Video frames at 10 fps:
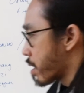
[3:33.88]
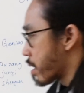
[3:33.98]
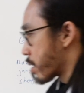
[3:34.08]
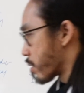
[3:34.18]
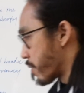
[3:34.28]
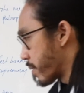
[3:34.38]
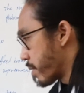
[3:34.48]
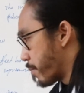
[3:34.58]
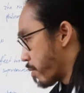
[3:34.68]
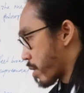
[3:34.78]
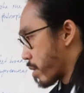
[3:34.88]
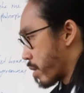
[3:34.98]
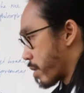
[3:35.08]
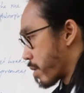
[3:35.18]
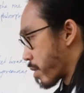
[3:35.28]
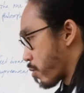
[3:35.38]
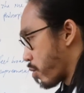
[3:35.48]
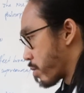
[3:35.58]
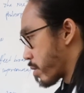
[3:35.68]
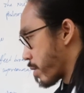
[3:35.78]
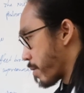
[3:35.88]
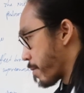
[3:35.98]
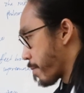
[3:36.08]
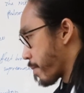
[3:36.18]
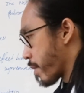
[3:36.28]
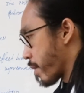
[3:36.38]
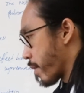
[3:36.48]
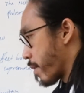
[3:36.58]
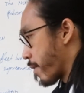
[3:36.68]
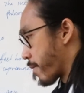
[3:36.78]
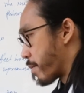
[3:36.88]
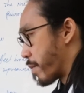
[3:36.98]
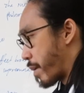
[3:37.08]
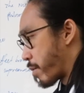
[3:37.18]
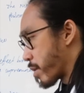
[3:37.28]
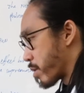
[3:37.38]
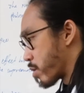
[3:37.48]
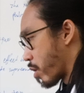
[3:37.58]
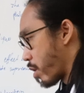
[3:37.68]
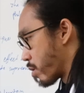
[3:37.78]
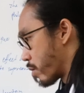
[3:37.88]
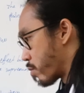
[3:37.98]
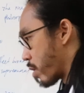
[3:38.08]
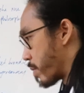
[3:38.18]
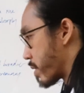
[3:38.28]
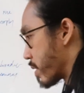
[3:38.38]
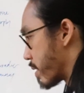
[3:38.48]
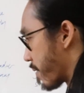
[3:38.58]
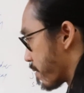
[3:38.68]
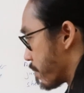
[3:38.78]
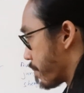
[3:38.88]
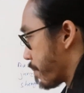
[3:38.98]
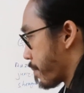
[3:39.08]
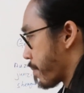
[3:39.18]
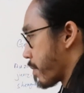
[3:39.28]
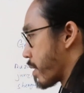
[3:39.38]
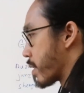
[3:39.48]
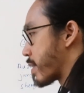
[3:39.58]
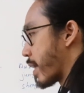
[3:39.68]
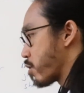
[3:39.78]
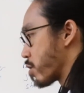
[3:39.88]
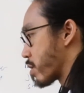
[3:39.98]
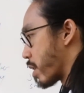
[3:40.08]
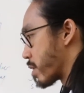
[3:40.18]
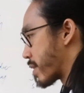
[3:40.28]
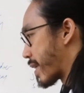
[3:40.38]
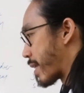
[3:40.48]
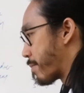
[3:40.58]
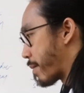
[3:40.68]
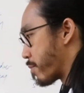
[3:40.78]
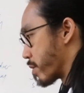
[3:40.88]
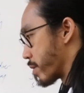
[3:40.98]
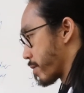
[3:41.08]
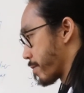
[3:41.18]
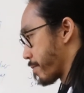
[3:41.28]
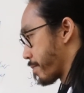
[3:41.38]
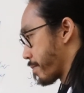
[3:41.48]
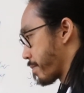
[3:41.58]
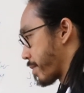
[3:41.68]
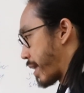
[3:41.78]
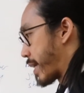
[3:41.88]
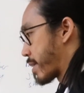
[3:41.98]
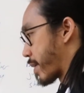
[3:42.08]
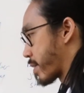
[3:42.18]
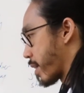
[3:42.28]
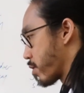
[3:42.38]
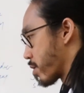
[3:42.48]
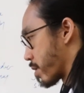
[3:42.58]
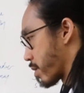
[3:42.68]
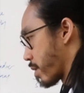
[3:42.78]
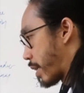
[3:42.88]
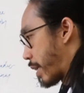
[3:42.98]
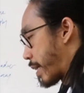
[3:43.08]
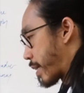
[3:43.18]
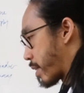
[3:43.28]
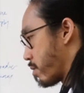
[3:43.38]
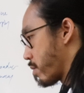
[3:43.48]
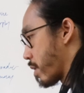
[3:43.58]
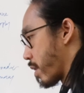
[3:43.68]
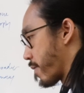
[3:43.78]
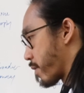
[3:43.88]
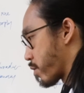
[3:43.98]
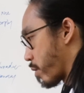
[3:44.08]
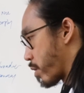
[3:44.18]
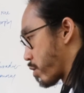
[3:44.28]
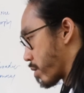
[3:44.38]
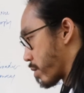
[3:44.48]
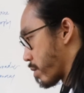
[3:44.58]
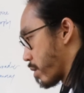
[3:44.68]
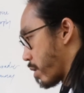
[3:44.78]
So in the book, I quote from American scholar Robert C. Neville, "Sages understand memories and expectations, guilt and frustrations,